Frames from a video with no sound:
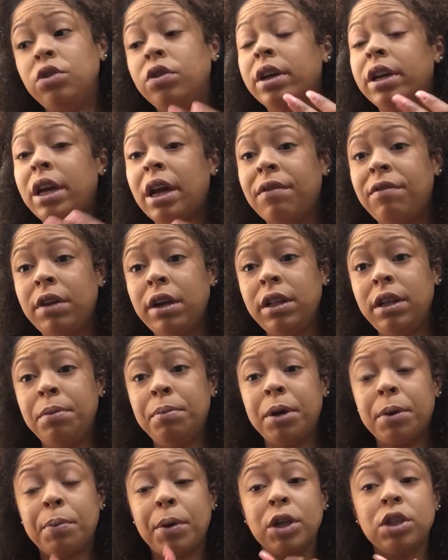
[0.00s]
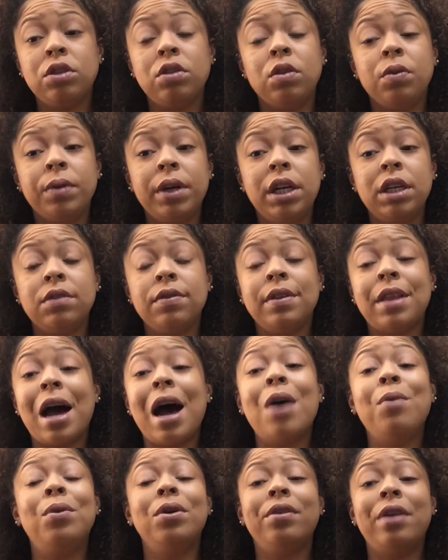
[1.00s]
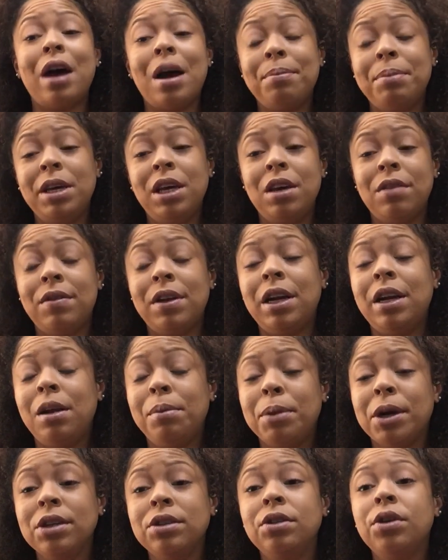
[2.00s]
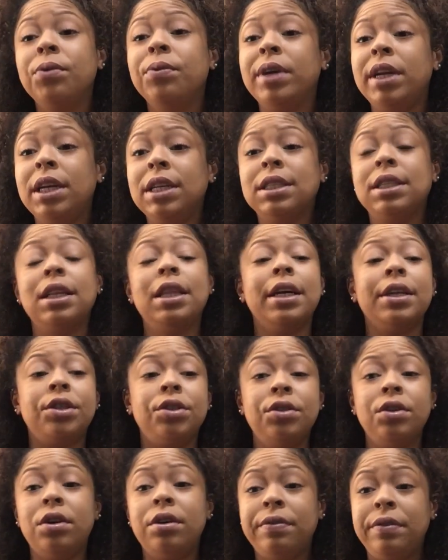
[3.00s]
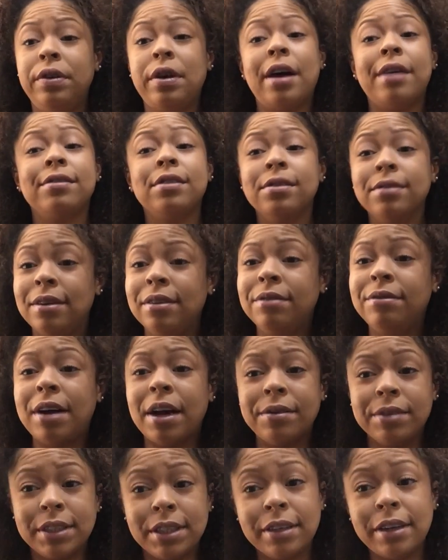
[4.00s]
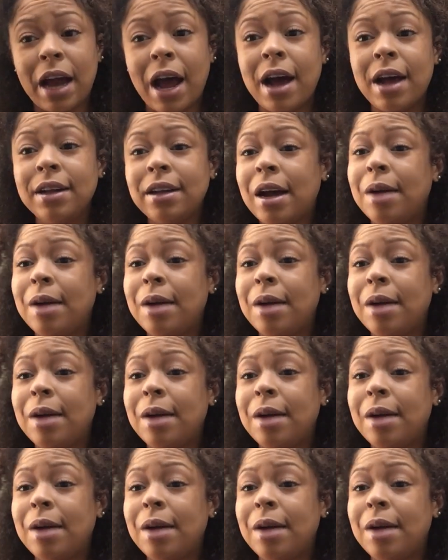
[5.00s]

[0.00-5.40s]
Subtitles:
You can definitely book personal readings for that. I will not be giving any personal readings to let you know if you have coronavirus or not.